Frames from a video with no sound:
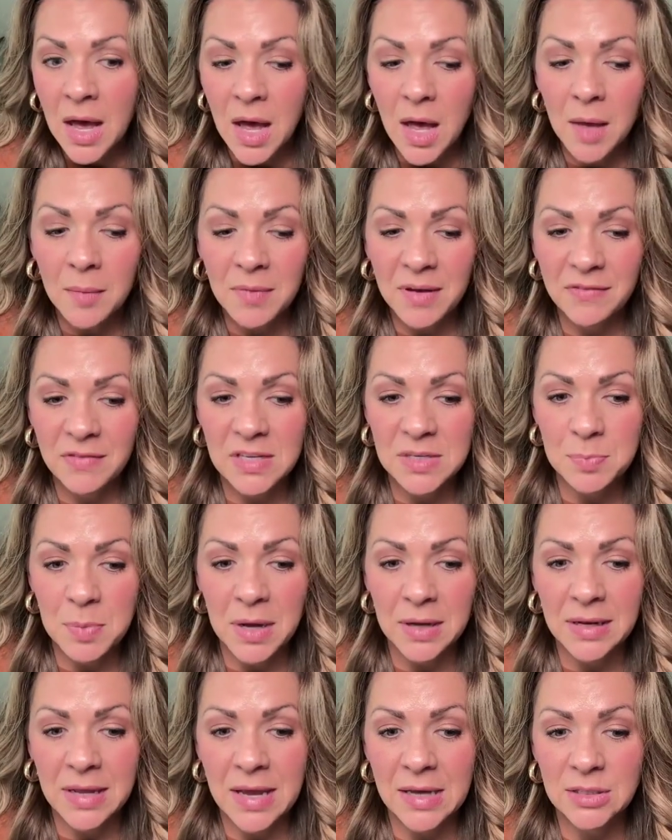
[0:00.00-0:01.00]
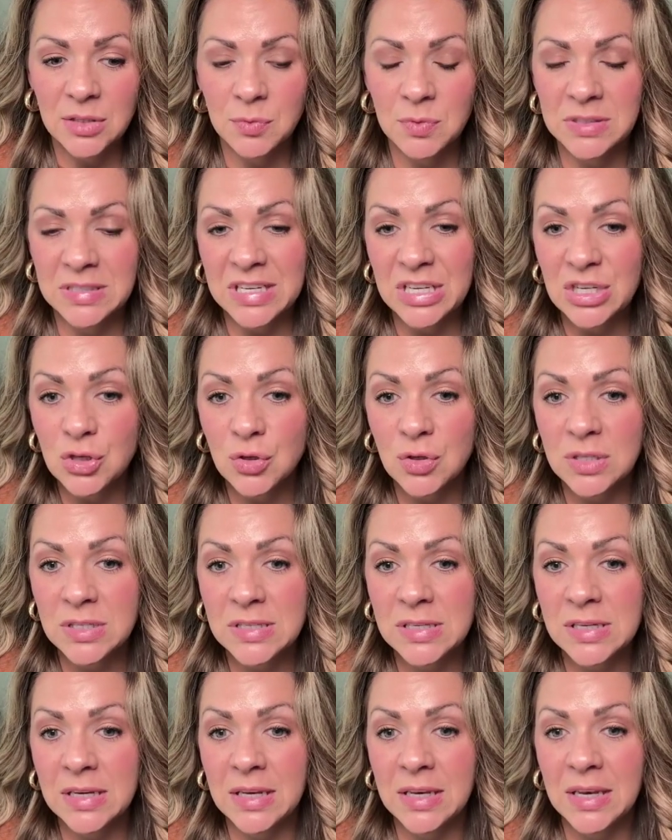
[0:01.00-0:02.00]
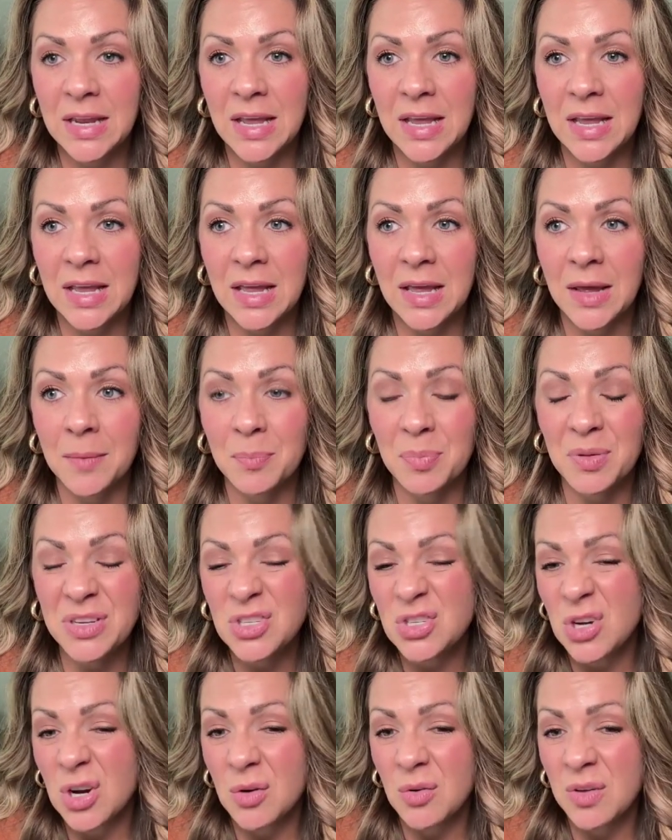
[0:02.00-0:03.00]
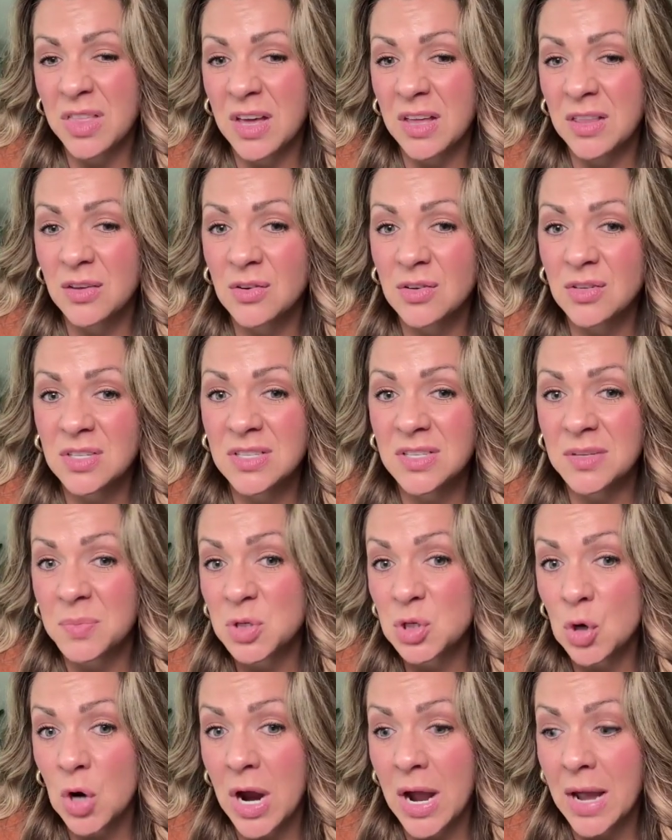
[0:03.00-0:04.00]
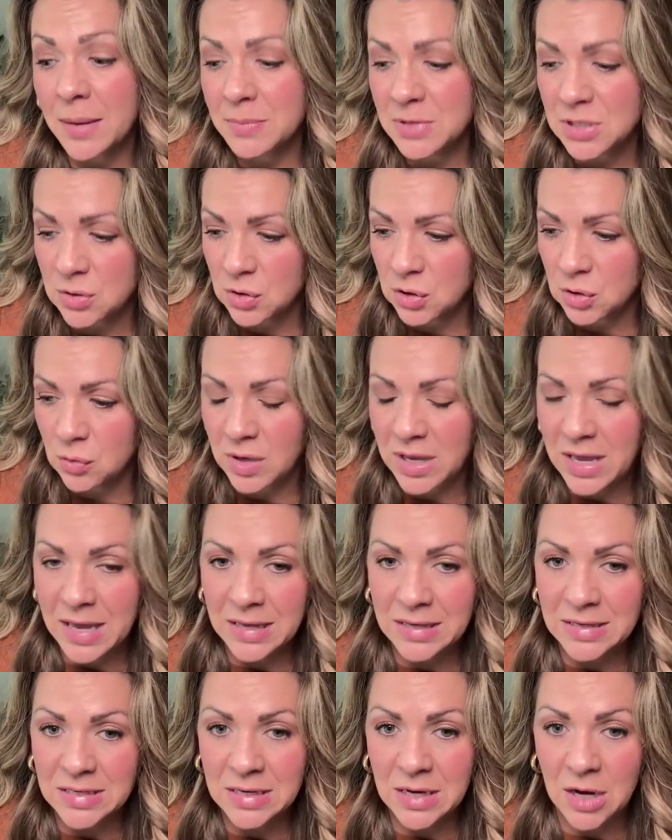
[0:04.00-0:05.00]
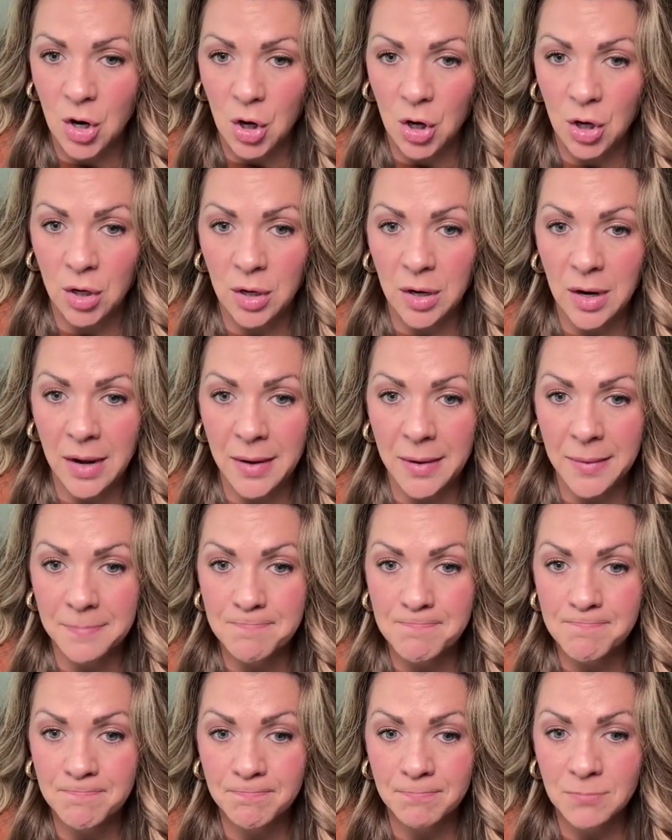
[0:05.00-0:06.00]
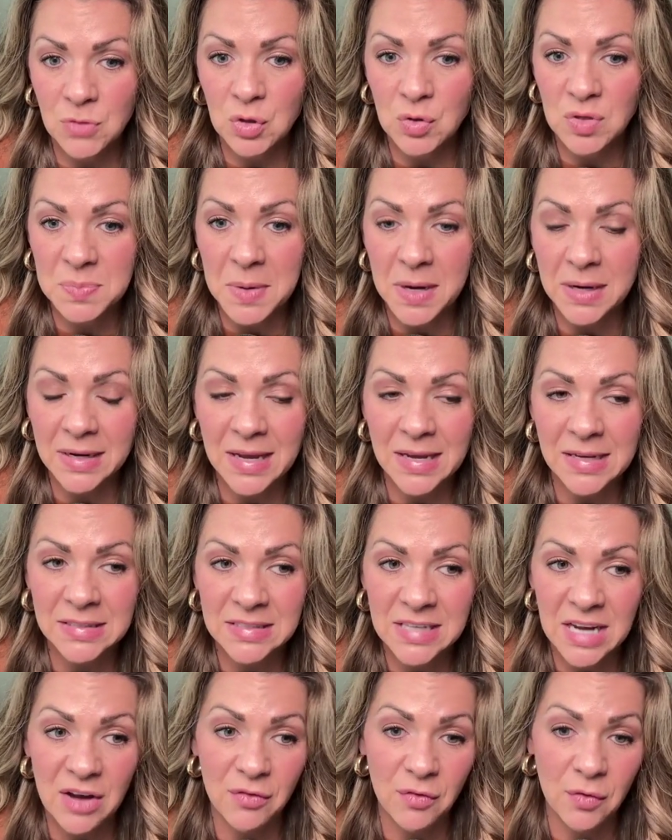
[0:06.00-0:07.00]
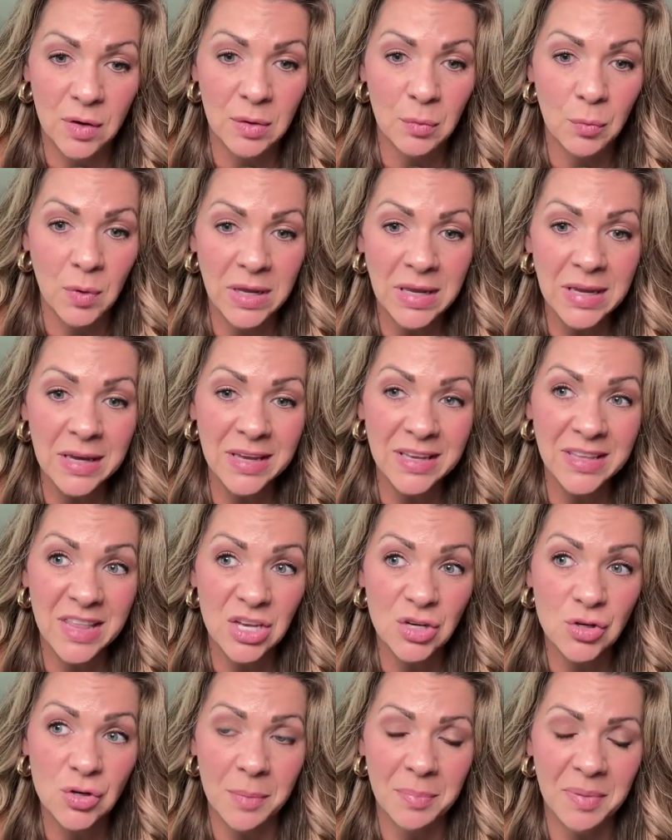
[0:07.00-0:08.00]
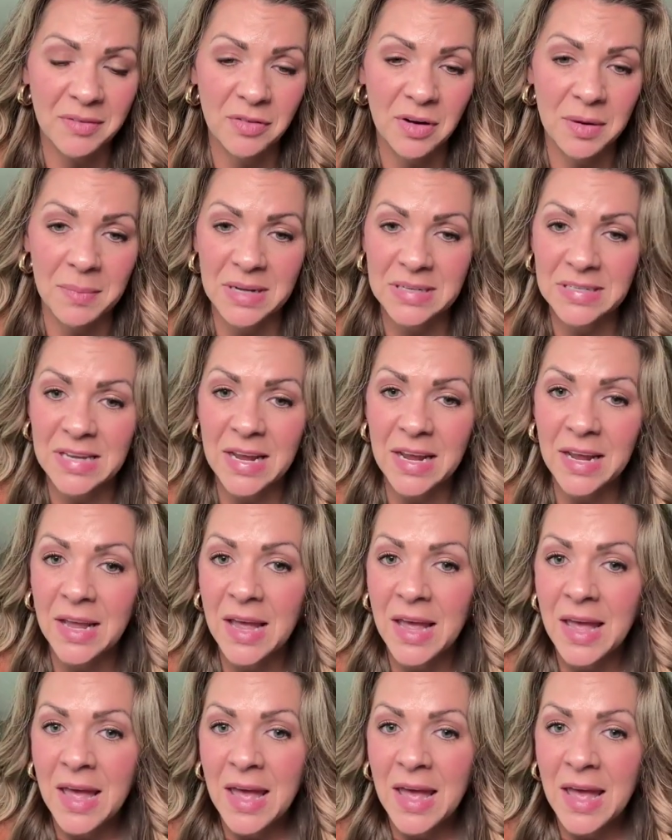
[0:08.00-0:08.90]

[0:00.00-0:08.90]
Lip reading: If this podcast was interesting, please share it with others. Subscribe so you get our newest podcast every week. They drop every Monday.